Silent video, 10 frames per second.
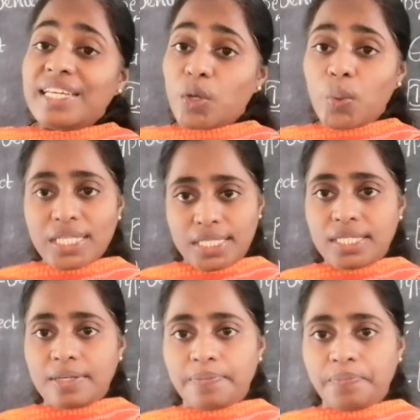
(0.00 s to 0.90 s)

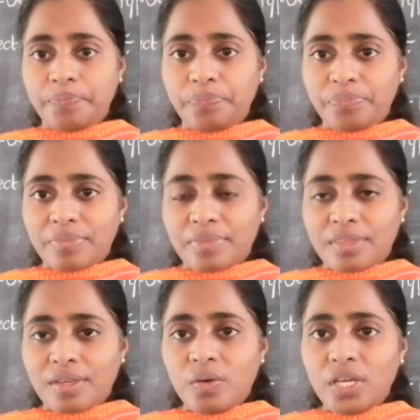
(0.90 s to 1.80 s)
Request.
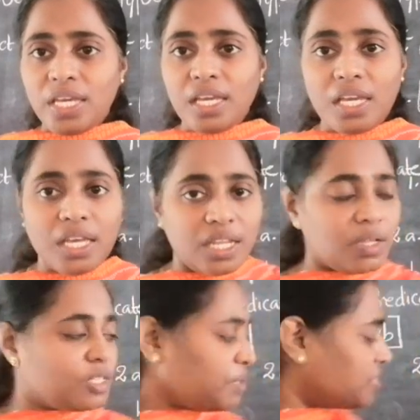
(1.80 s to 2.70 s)
Okay,
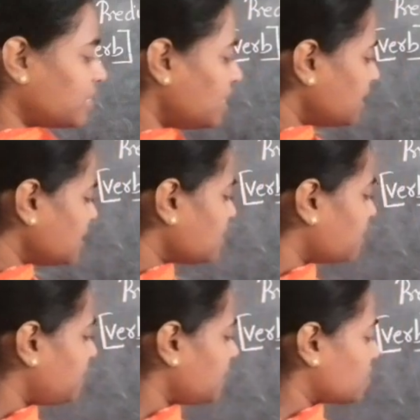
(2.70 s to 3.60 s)
now specialties
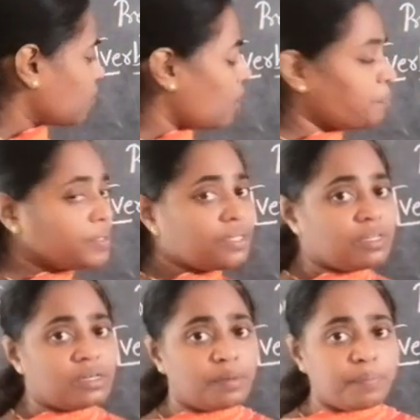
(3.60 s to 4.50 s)
of this:
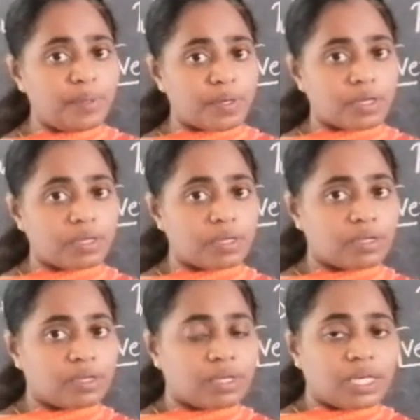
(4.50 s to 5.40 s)
open your book,
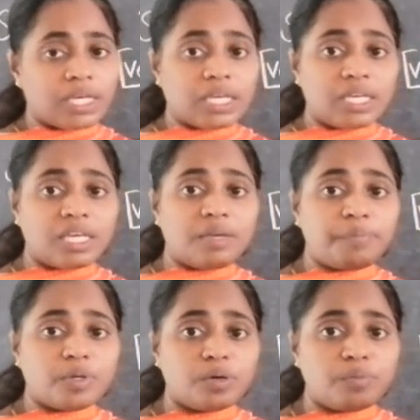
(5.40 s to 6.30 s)

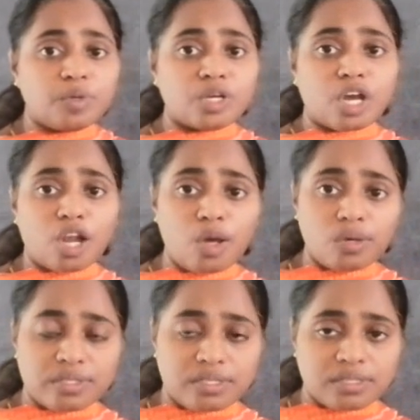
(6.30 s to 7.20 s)
keep your book
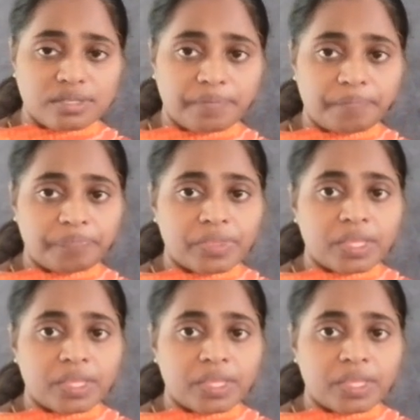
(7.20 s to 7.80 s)
closed.